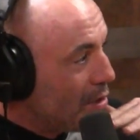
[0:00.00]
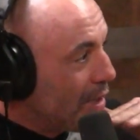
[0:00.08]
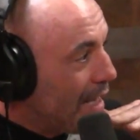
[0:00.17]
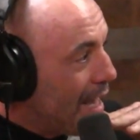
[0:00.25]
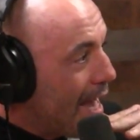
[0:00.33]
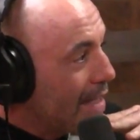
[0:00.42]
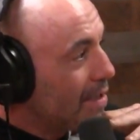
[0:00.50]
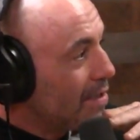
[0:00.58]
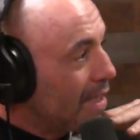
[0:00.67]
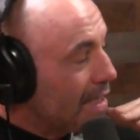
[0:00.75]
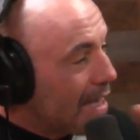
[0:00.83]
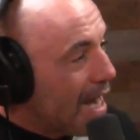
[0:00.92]
They
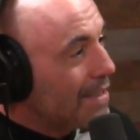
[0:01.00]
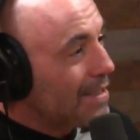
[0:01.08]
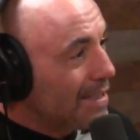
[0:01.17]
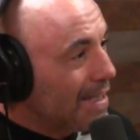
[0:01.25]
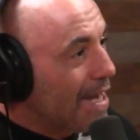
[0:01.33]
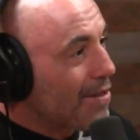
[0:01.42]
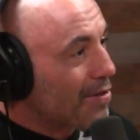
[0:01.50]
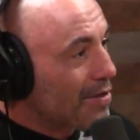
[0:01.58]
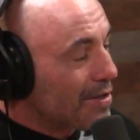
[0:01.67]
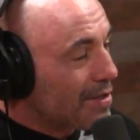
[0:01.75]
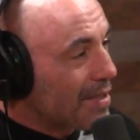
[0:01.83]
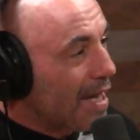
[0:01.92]
had they got together
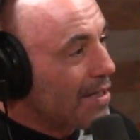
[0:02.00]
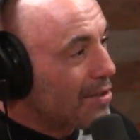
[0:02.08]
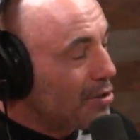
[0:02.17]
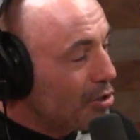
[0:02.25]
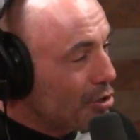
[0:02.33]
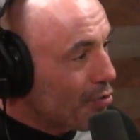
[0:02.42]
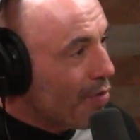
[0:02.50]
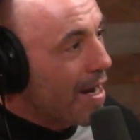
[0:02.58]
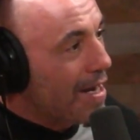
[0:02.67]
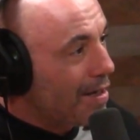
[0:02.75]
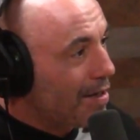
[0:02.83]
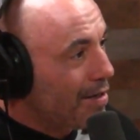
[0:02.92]
and decided to
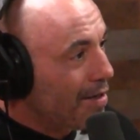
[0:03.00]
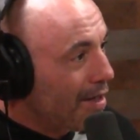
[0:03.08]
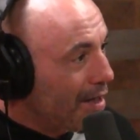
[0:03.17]
train